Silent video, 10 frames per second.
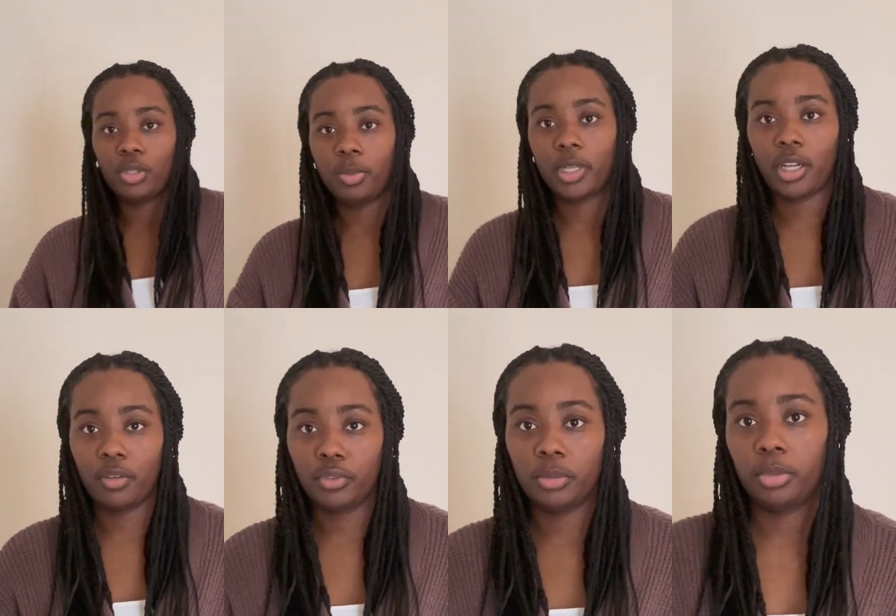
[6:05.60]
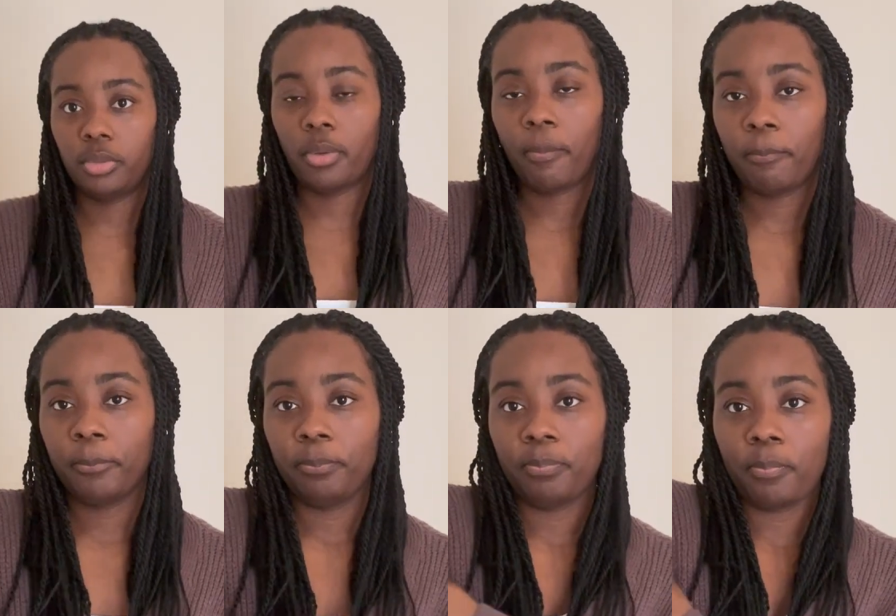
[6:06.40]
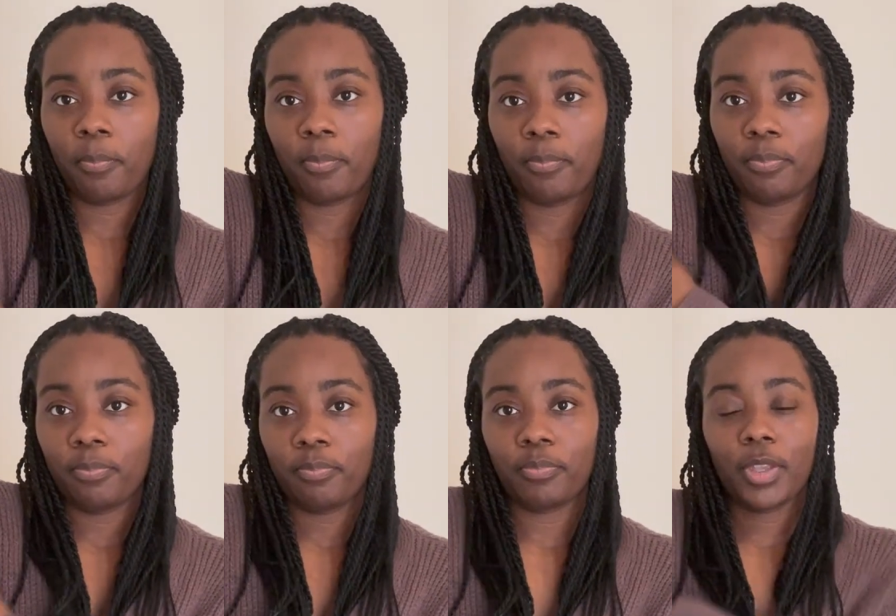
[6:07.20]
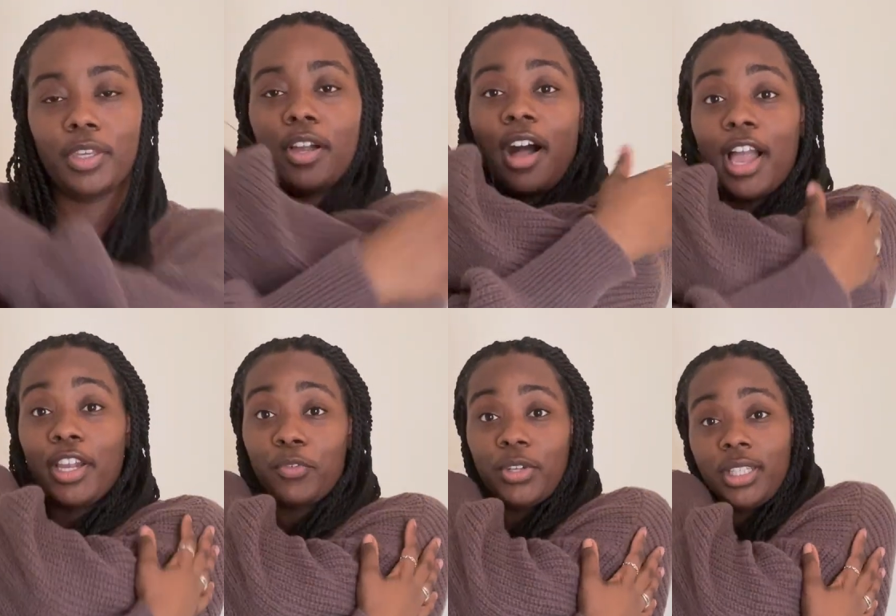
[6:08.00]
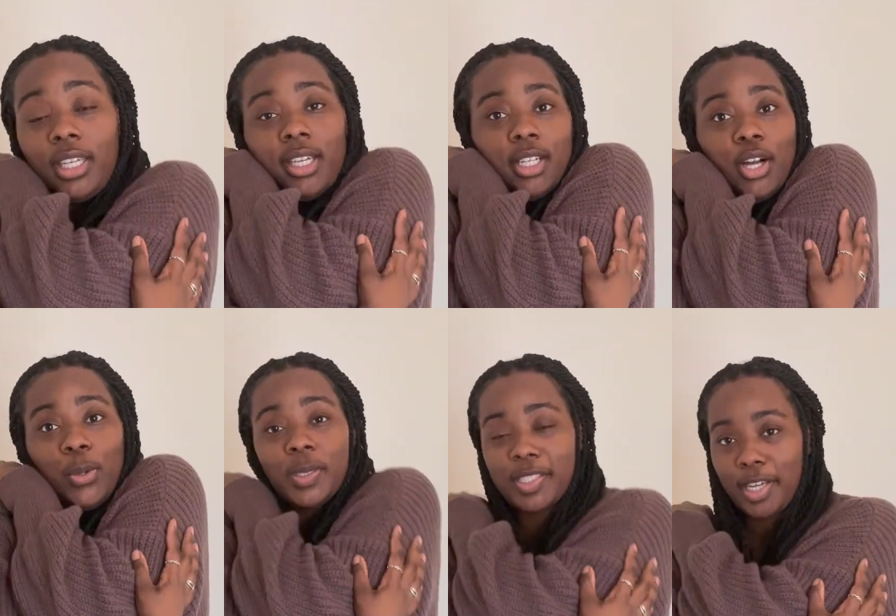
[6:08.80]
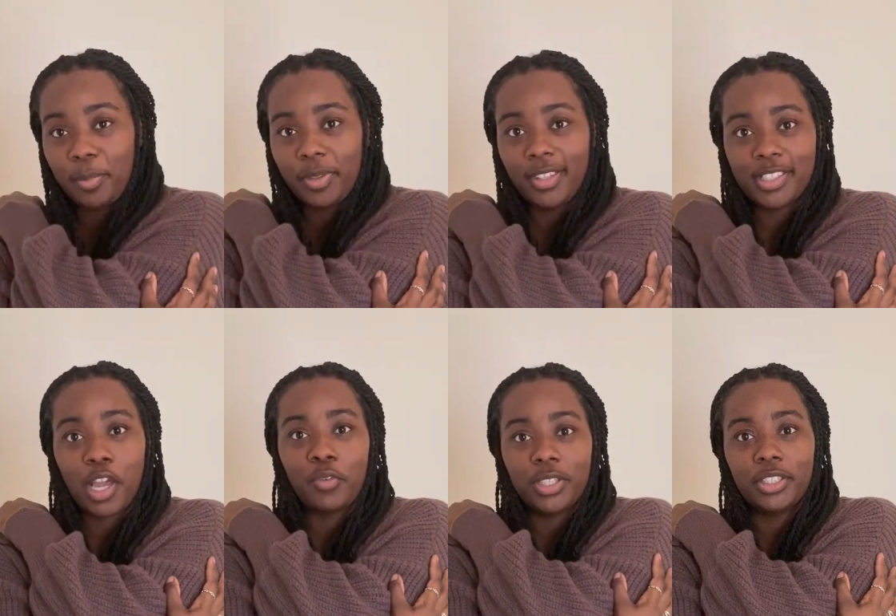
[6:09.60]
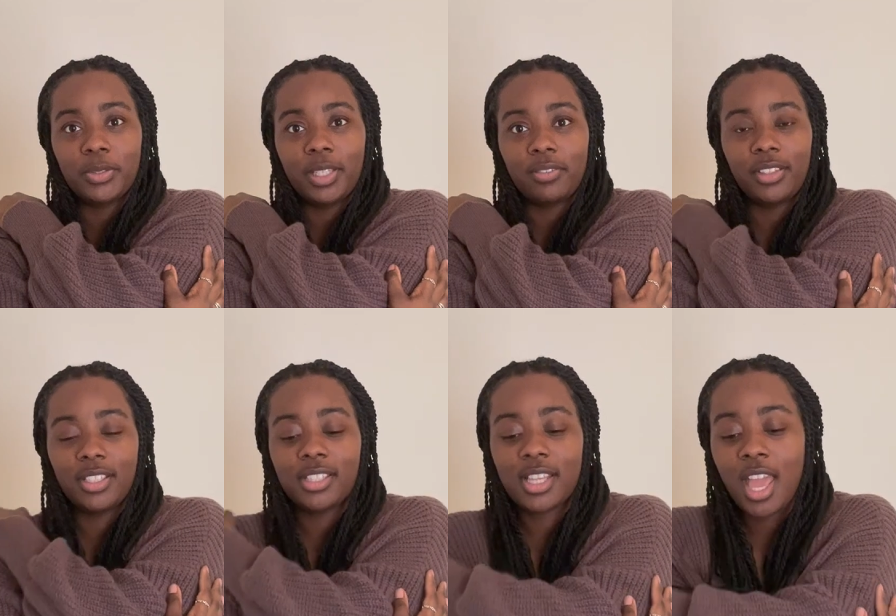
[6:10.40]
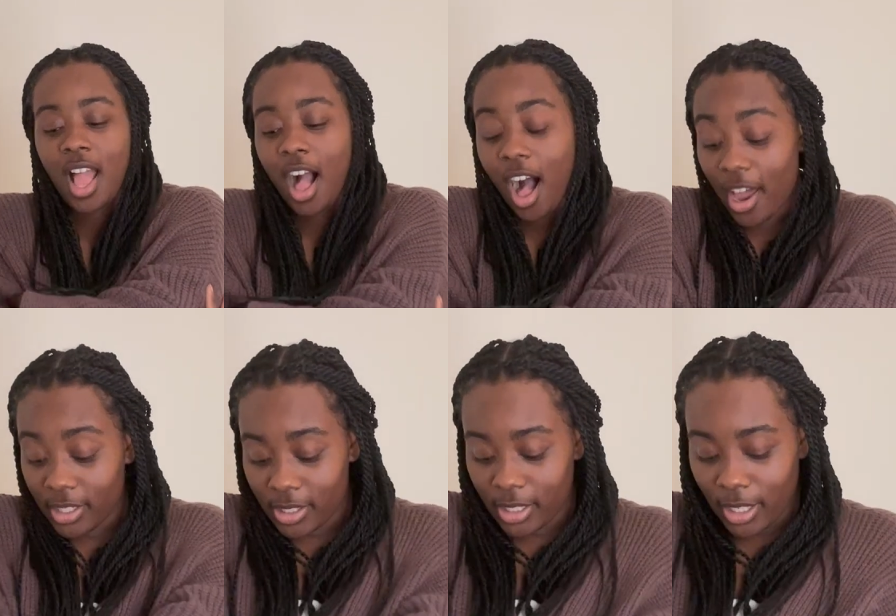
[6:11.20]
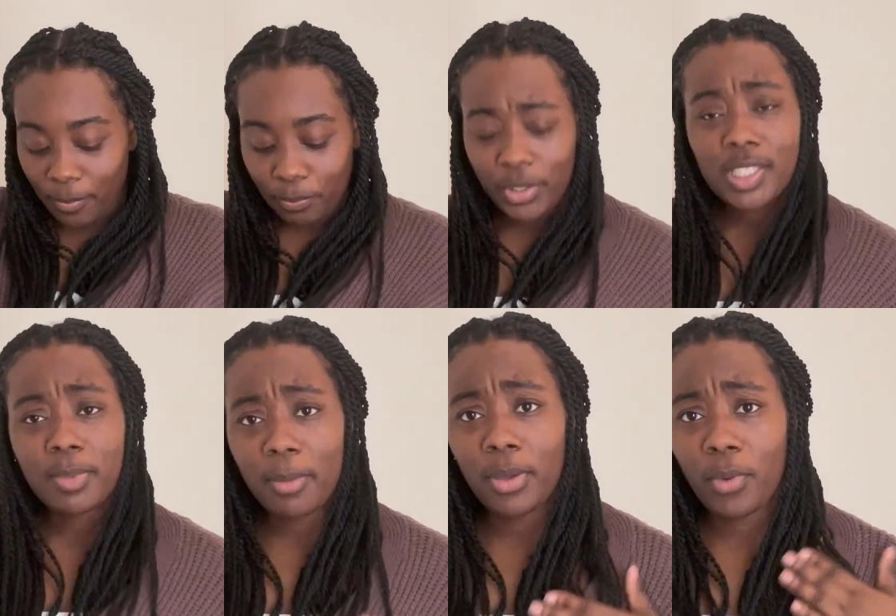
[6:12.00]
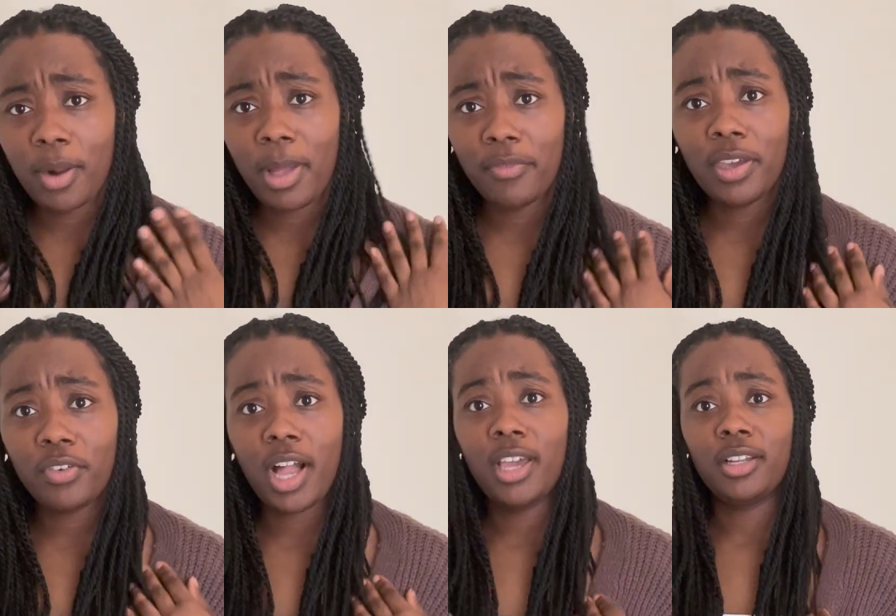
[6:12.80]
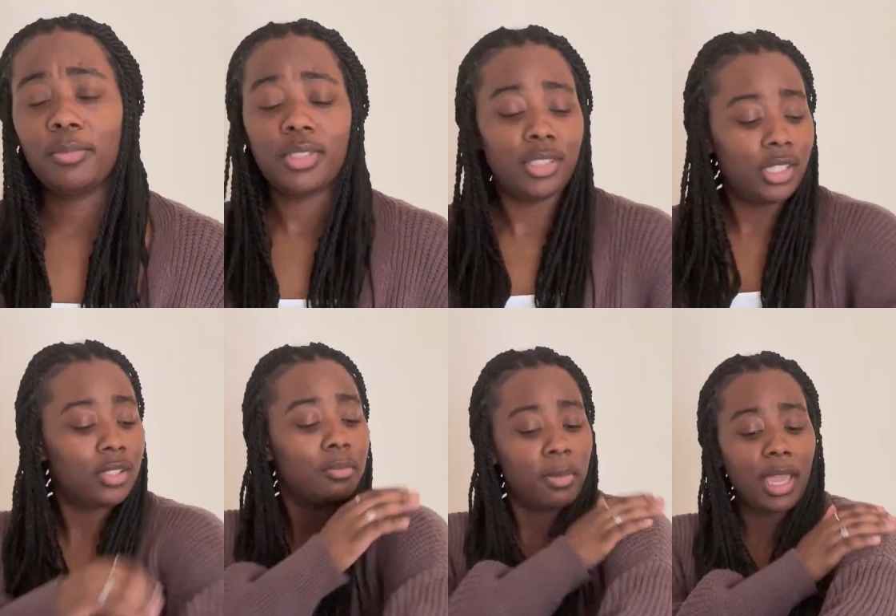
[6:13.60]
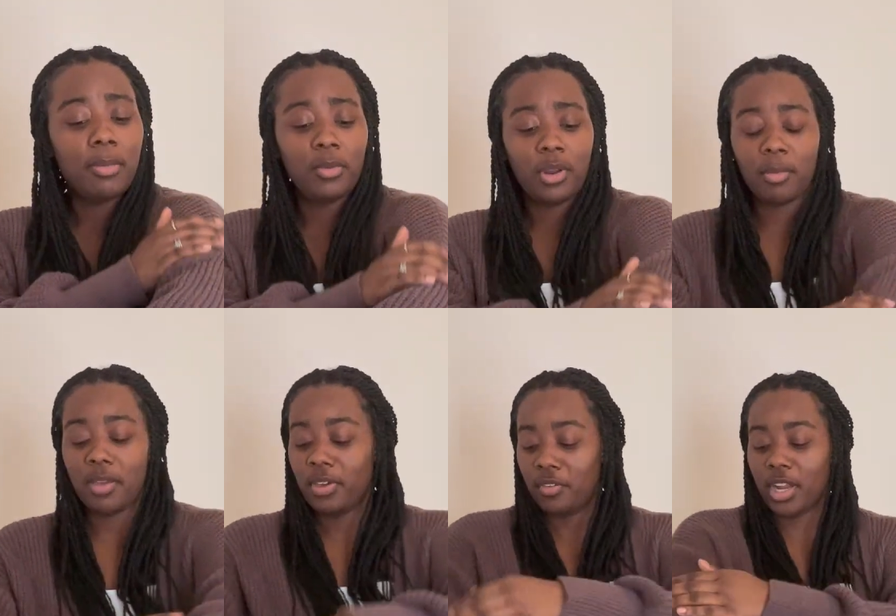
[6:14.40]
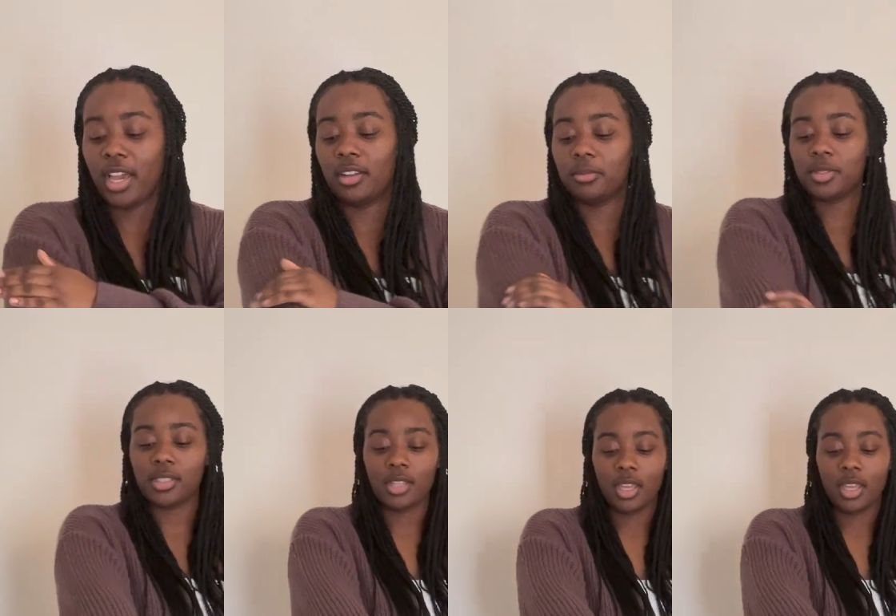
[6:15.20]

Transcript: duper comfortable y'all i could really cozy up in this i really do love this honestly this may be one of my favorite items this may be one of my favorite items